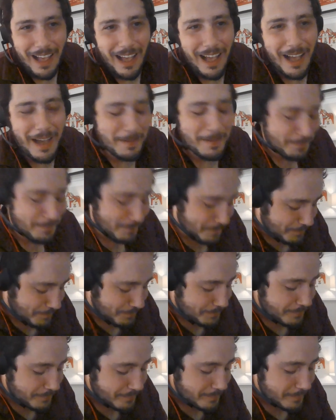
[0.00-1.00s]

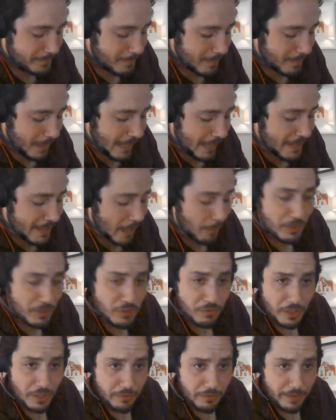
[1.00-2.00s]
And that
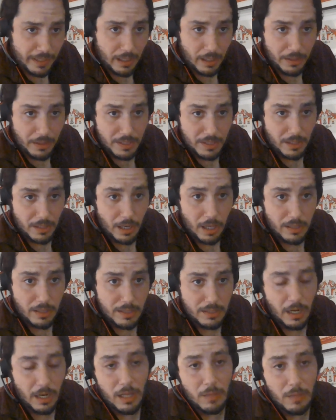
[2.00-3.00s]
works really great on these
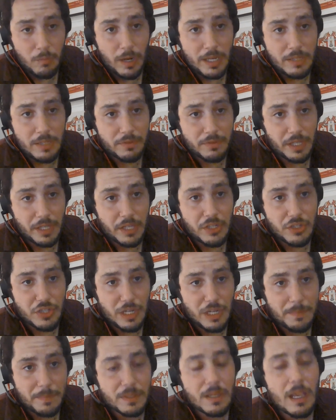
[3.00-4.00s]
column-wise
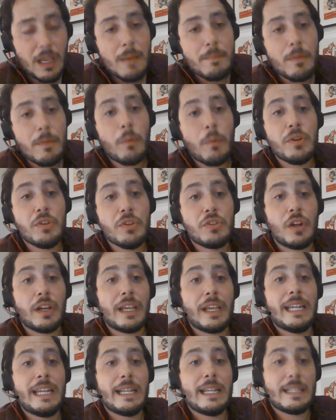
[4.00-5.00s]
relationships. But when you
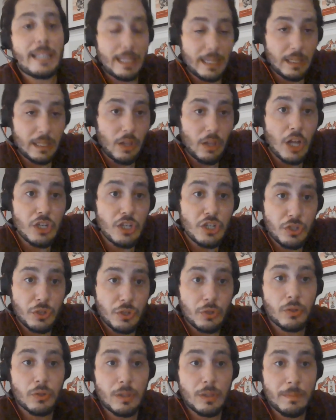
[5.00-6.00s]
start getting into the
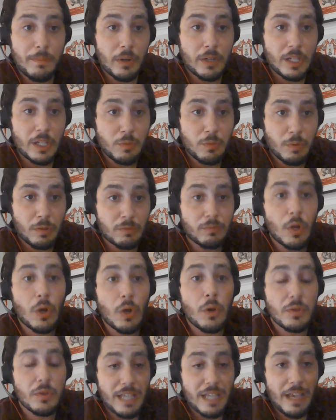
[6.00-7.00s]
longitudinal components where
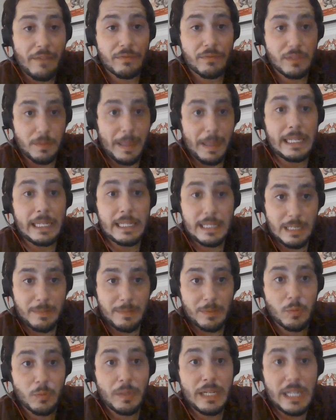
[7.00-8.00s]
rows have dependencies
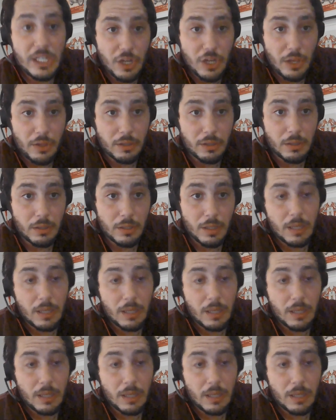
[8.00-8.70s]
between each other,